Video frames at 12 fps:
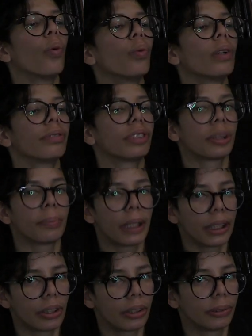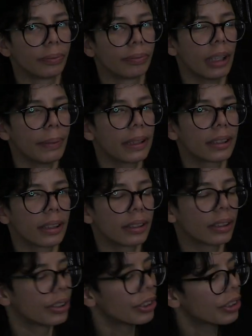with tomato. That makes sense
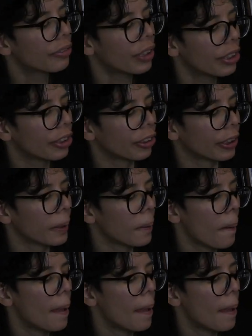because it's vinegary.